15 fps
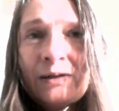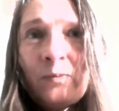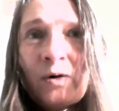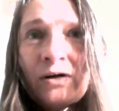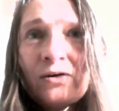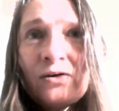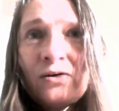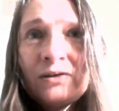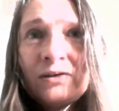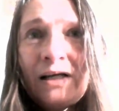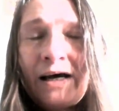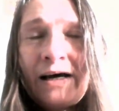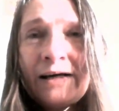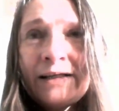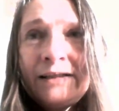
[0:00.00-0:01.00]
work
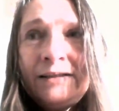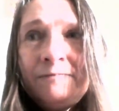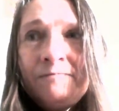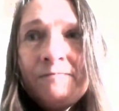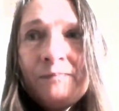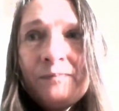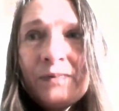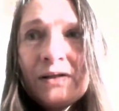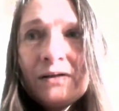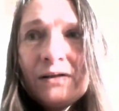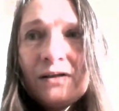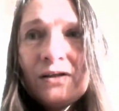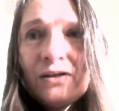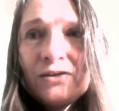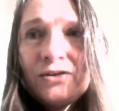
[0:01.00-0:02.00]
online,
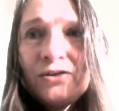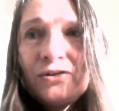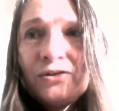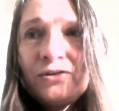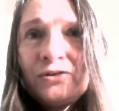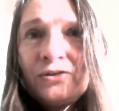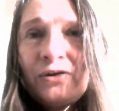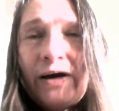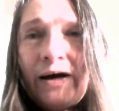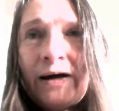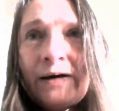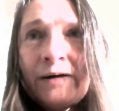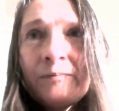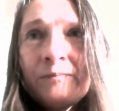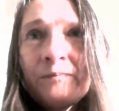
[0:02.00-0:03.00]

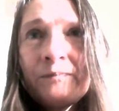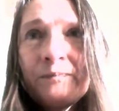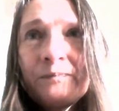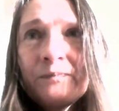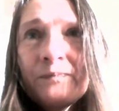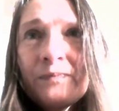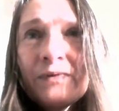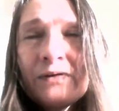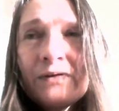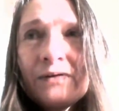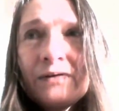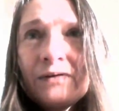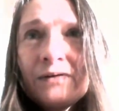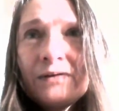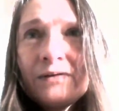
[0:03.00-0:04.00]
to
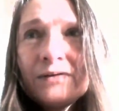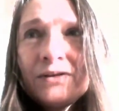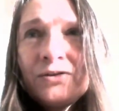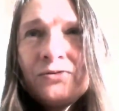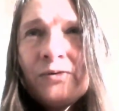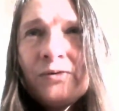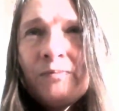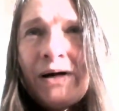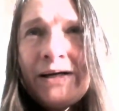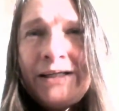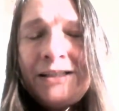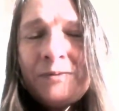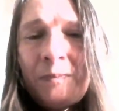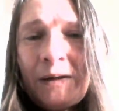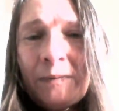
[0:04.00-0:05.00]

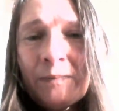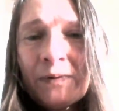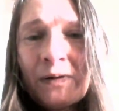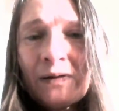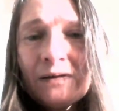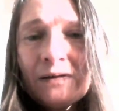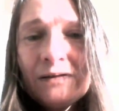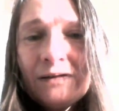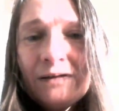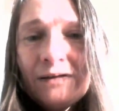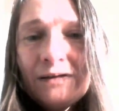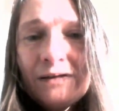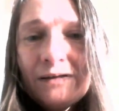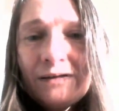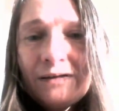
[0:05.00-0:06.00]
remind people
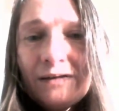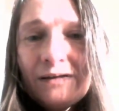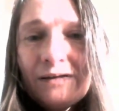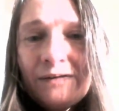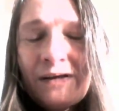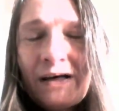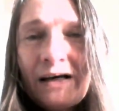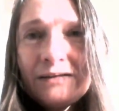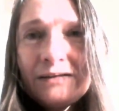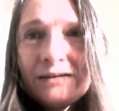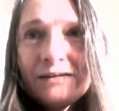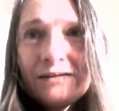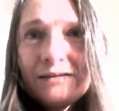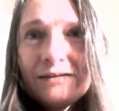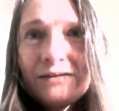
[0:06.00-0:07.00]
that
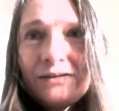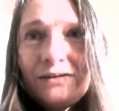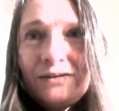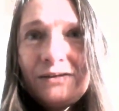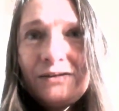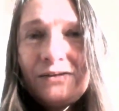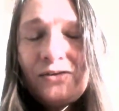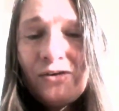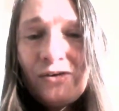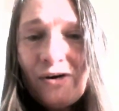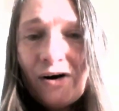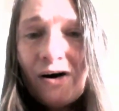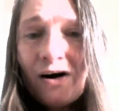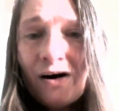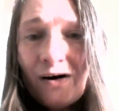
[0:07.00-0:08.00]
you
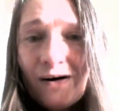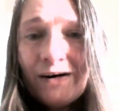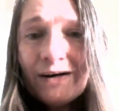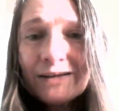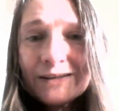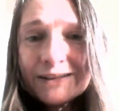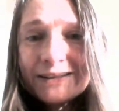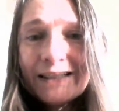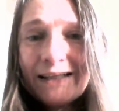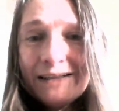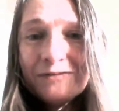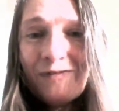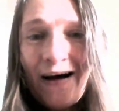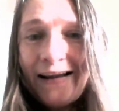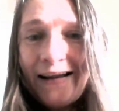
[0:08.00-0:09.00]
are still
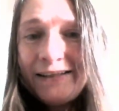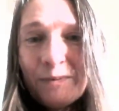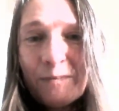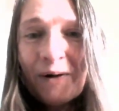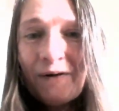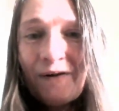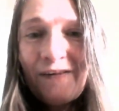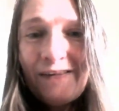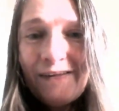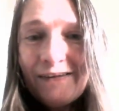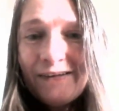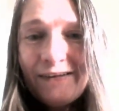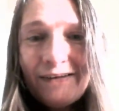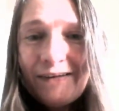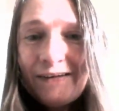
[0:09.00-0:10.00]
valuable.
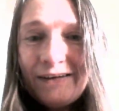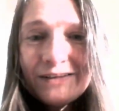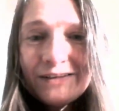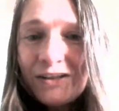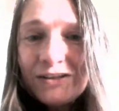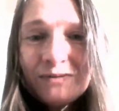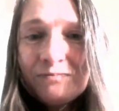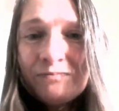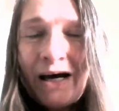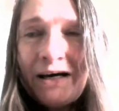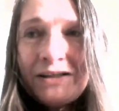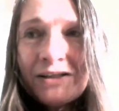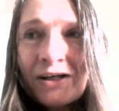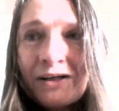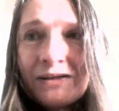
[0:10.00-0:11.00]
Doesn't
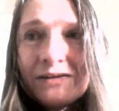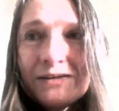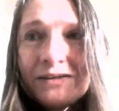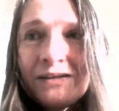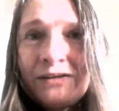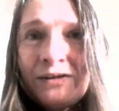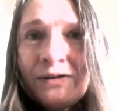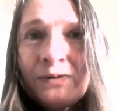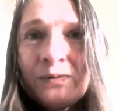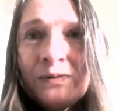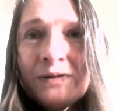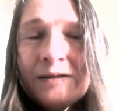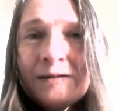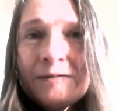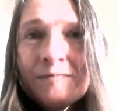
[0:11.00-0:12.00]
matter, you know,
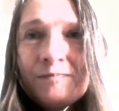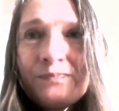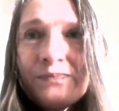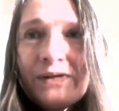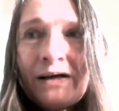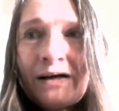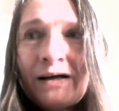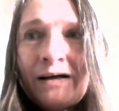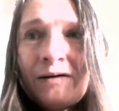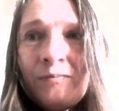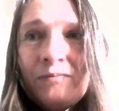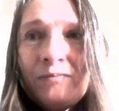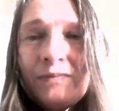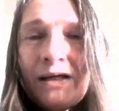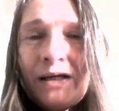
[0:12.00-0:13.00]

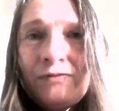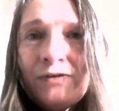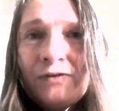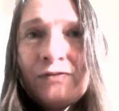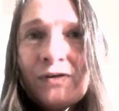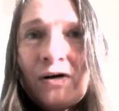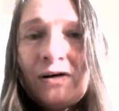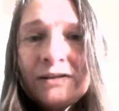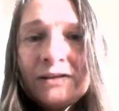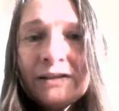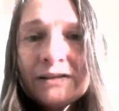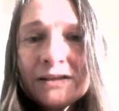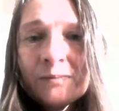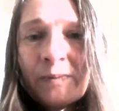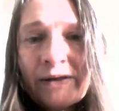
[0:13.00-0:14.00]
if you've got a
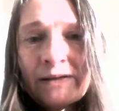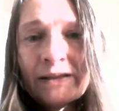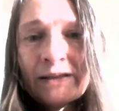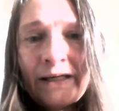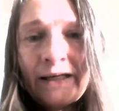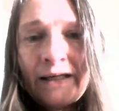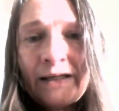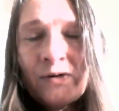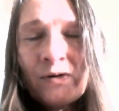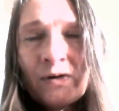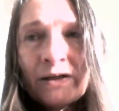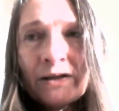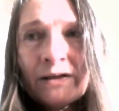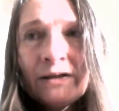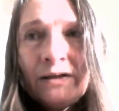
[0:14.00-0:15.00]
disability
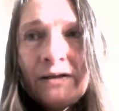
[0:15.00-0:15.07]
or